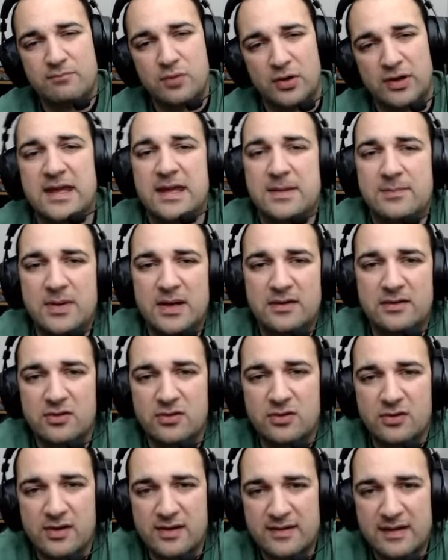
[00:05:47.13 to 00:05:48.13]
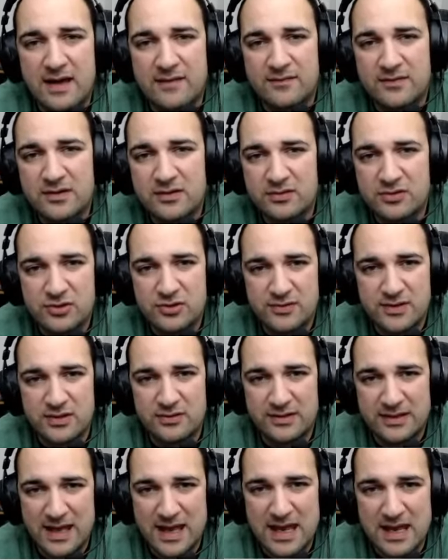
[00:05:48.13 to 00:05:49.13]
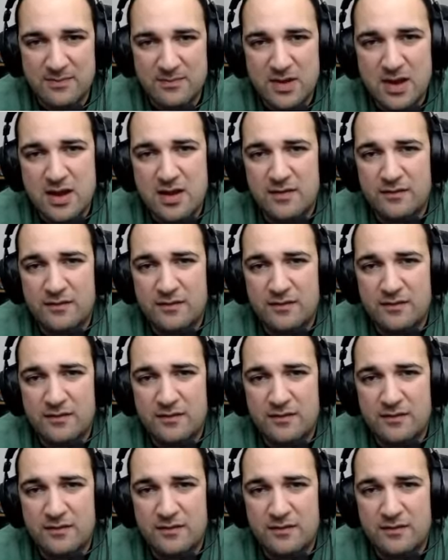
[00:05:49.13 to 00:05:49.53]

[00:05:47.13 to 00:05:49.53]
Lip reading: bookkeeping that you're going to have to do during your game